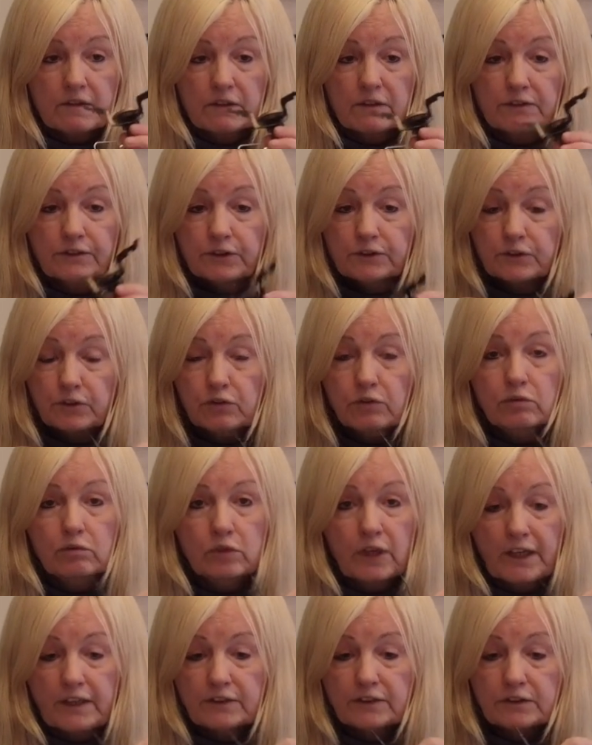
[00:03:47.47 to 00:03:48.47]
This is
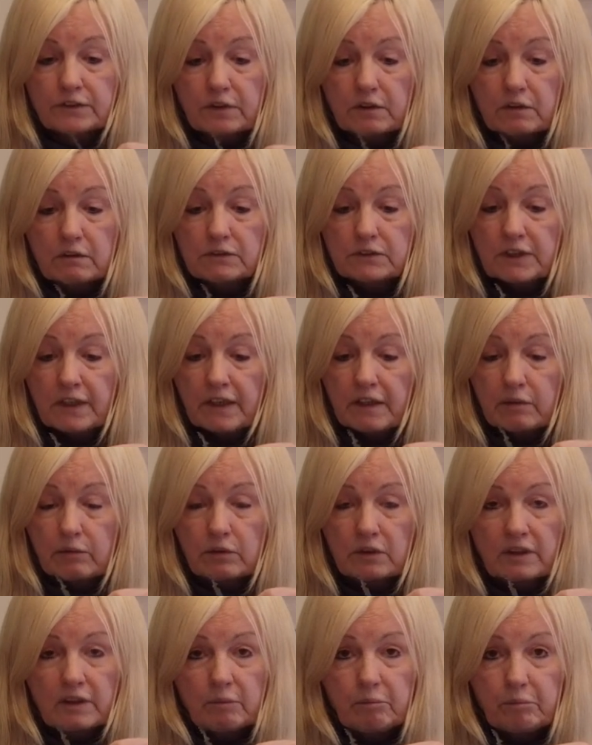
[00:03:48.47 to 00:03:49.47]
great stove. It's got a
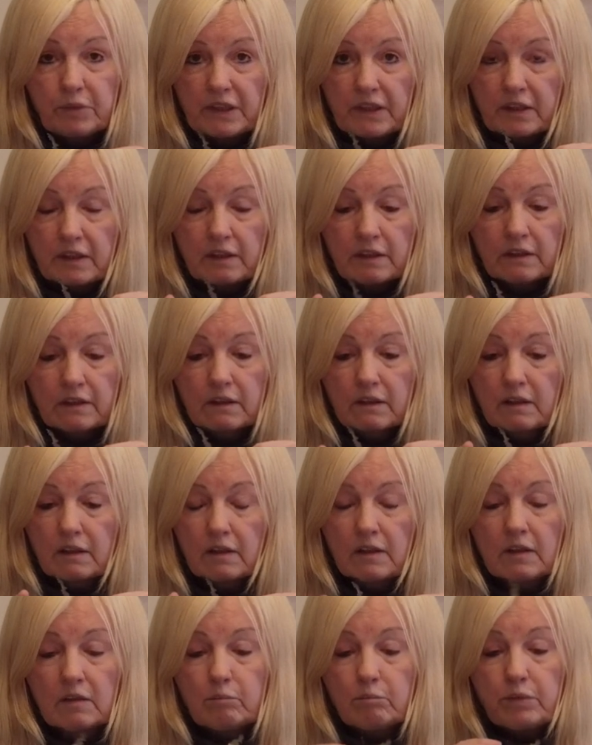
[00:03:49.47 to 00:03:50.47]
really big
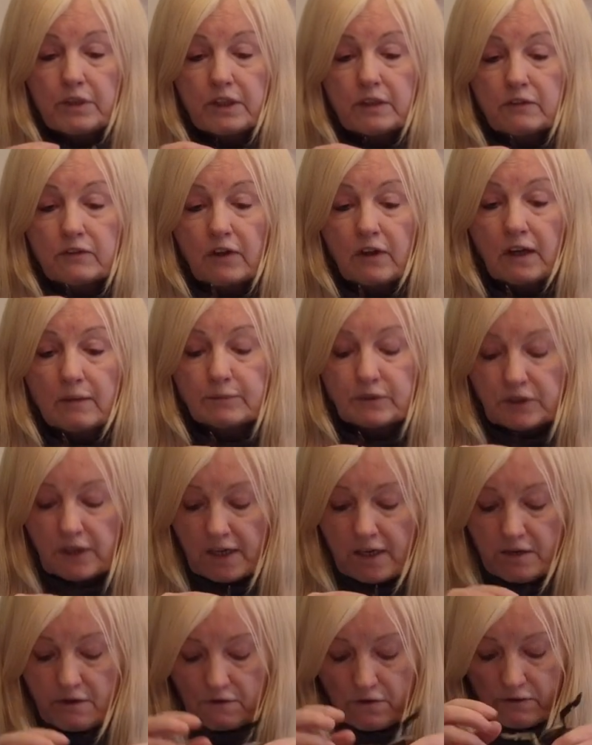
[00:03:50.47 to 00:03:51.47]
top
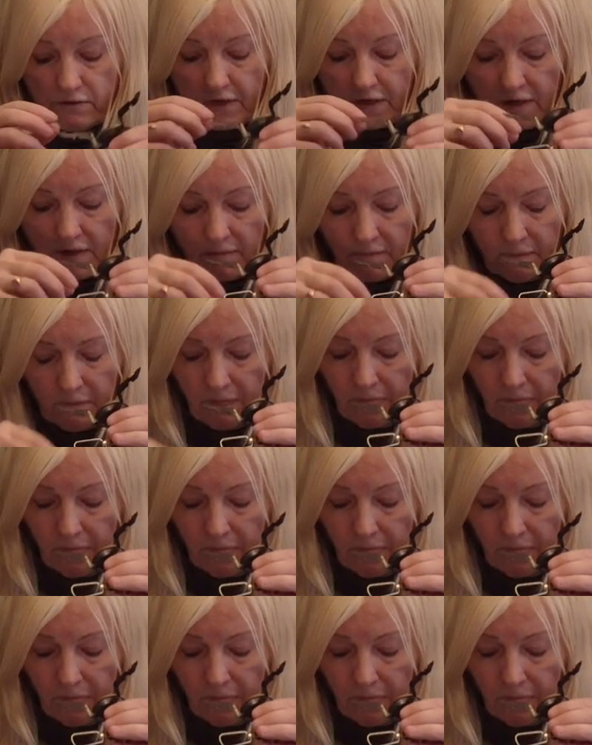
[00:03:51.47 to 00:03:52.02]
side to it.